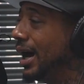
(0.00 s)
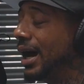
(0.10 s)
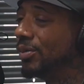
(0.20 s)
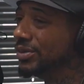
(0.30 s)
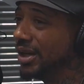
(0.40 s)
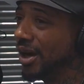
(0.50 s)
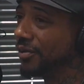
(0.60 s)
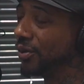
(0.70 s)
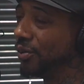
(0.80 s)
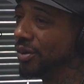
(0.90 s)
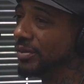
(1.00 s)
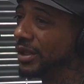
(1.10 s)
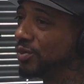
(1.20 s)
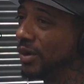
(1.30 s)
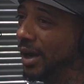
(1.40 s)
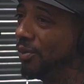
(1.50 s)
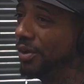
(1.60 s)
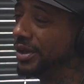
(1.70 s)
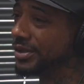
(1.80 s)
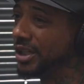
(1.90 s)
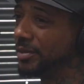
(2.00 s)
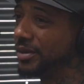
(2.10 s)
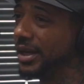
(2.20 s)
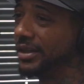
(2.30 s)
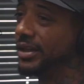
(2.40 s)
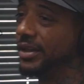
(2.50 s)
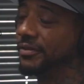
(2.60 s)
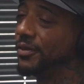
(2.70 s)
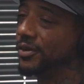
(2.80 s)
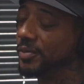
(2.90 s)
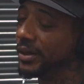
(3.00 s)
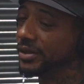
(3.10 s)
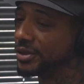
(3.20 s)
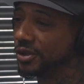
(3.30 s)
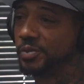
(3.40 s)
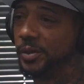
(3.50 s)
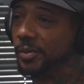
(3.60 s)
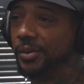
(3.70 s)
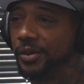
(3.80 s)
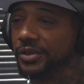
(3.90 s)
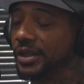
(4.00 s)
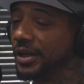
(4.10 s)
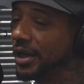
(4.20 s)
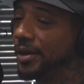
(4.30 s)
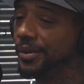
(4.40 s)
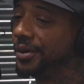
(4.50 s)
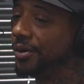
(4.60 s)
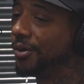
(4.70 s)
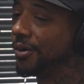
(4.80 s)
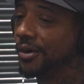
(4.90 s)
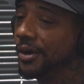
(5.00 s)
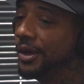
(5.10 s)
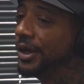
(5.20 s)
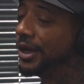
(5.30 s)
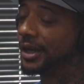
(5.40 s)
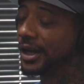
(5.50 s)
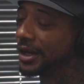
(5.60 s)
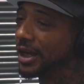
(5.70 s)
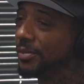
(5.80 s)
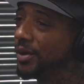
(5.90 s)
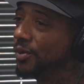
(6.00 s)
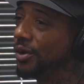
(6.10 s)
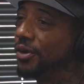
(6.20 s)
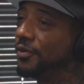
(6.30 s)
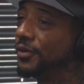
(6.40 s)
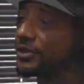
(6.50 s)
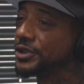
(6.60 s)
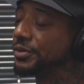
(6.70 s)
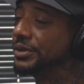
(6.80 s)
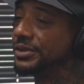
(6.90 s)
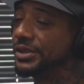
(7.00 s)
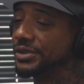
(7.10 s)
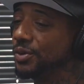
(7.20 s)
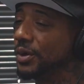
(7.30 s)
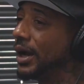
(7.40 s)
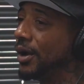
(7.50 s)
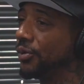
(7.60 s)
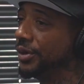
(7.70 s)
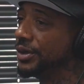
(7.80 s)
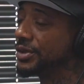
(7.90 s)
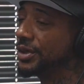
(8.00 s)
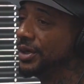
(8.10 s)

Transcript: I was there off the rip. That's why I wasn't accepted like that at first by the church people, because I came in hard and I came in with love for the streets, just doing outreach.